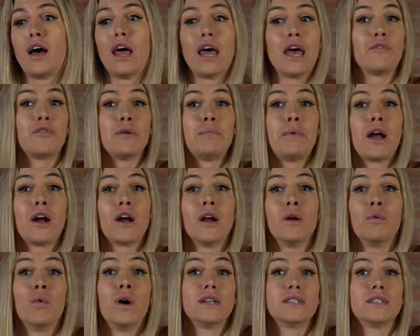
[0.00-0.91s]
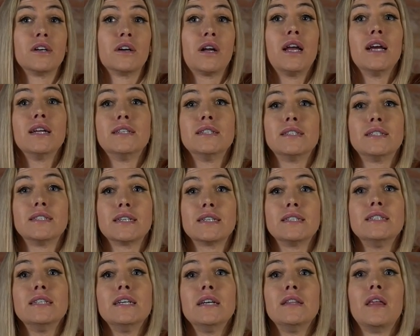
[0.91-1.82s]
every parent wants their kid to
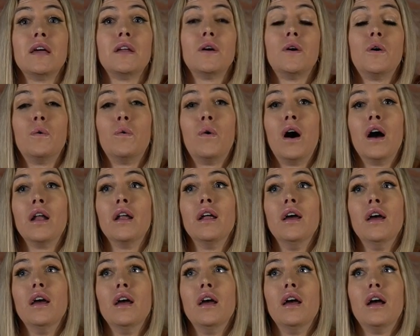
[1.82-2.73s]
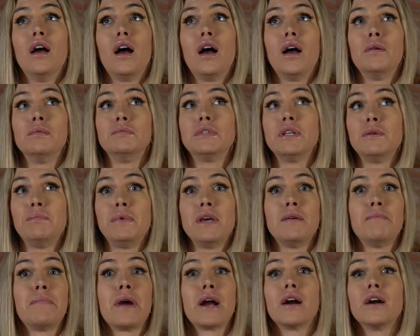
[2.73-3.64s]
succeed. They don't want um, to
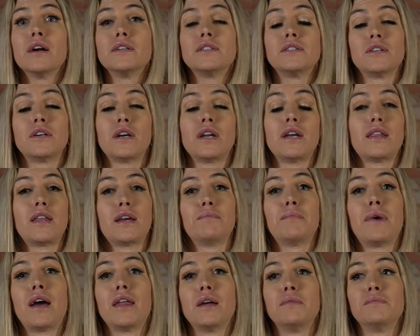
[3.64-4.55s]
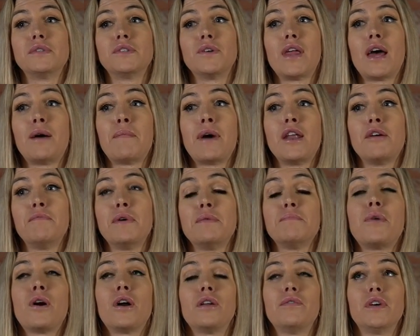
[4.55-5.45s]
be embarrassed or anything by them. So that might have
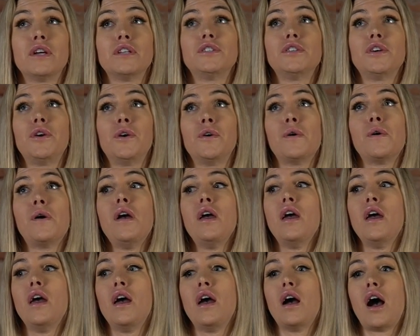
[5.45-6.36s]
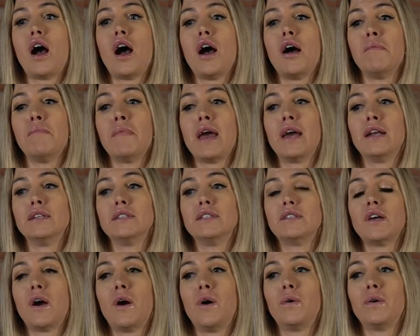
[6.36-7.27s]
been part of it too. Um, and
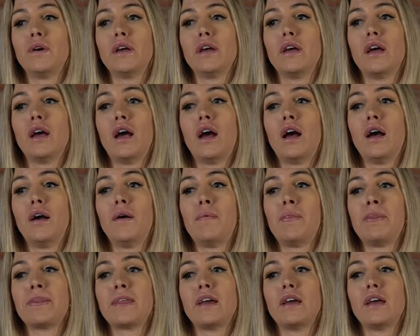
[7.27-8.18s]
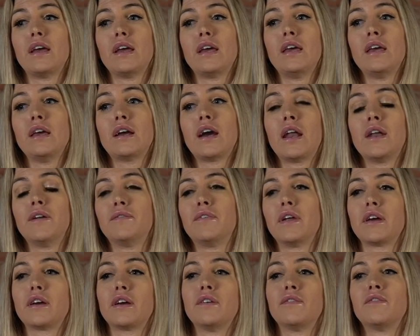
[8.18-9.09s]
so um, he kind
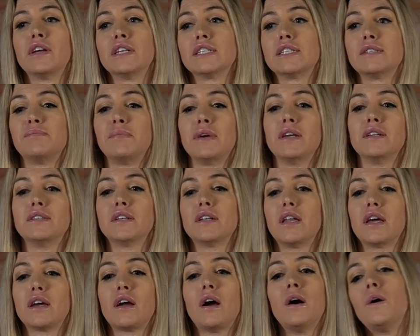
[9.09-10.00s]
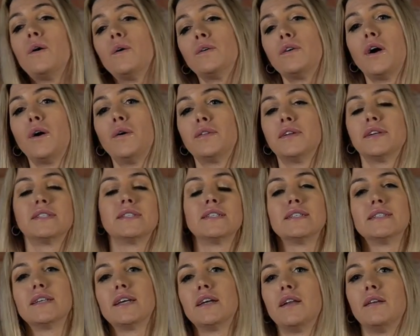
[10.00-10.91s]
of like convinced me to like, oh no, this
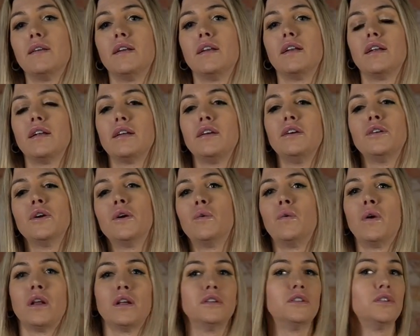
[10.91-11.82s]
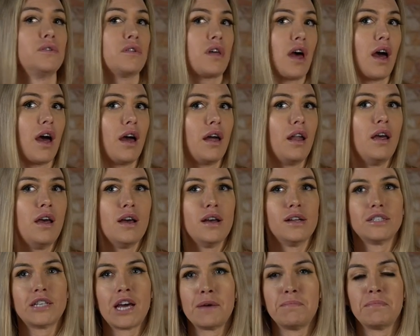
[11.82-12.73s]
isn't. You don't want to do that
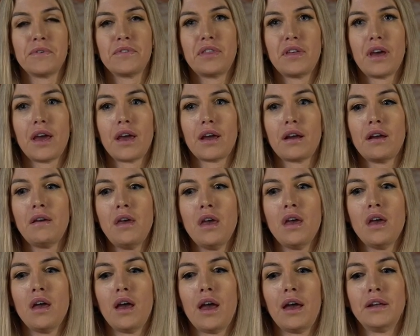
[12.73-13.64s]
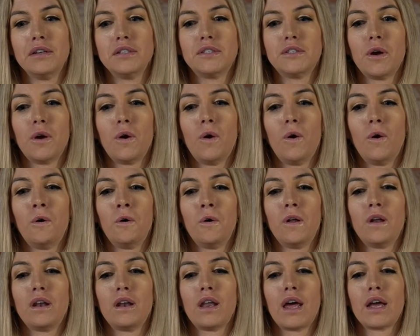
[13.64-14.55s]
type of thing. And
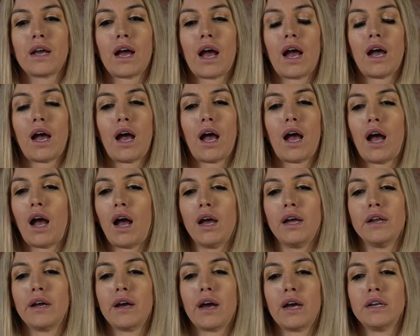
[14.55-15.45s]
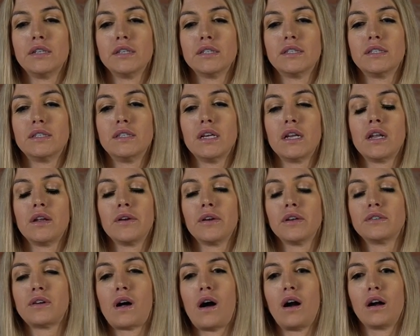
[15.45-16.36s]
so like I I just
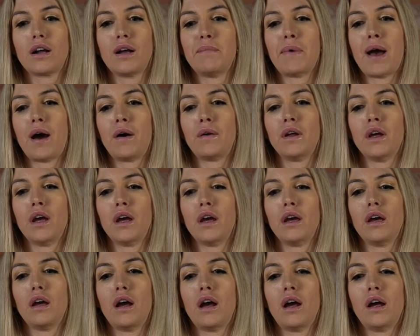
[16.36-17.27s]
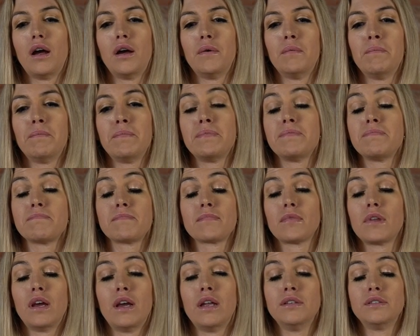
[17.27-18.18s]
didn't talk about it um,
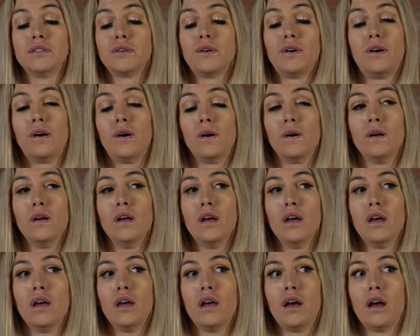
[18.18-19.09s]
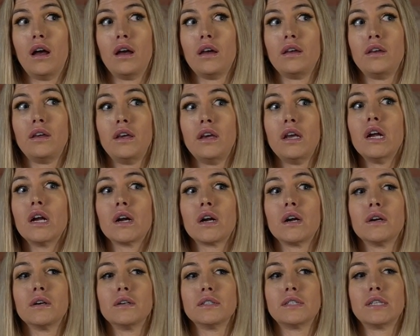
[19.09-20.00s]
until
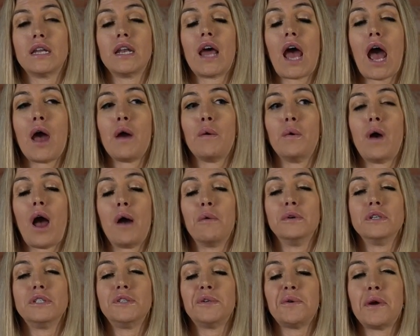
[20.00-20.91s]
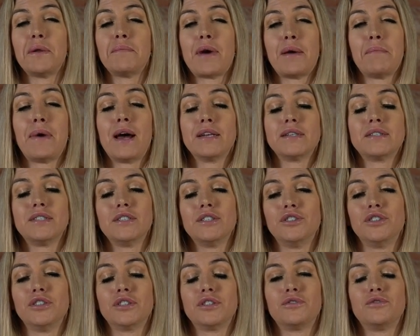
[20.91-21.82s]
years and I, I was doing my best
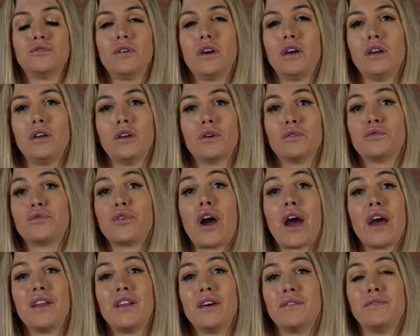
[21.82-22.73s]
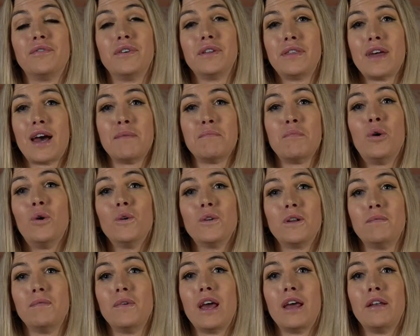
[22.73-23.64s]
to just you know try to fit that
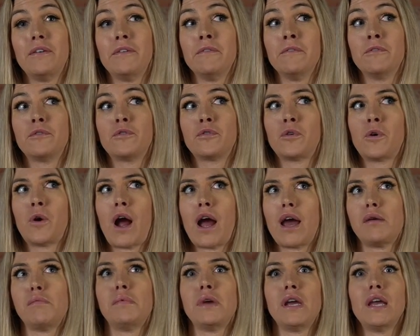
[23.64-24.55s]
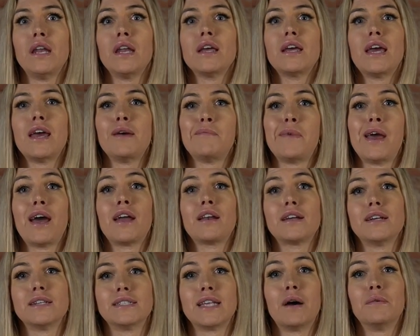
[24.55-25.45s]
mold and, and try being a gay man
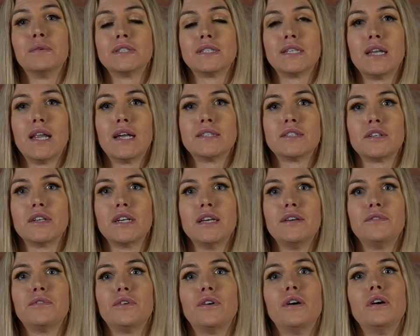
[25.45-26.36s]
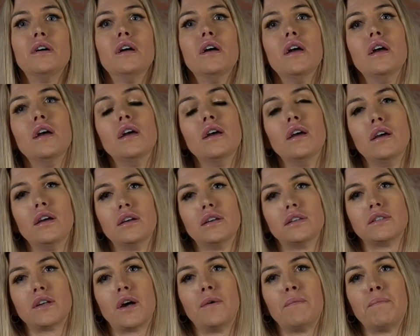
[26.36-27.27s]
because that was the lesser evil
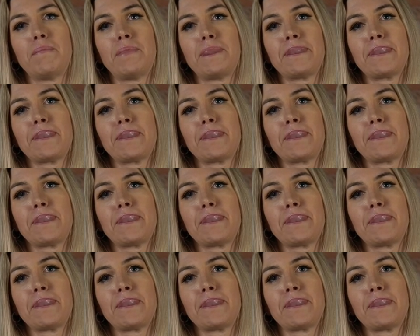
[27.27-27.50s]
so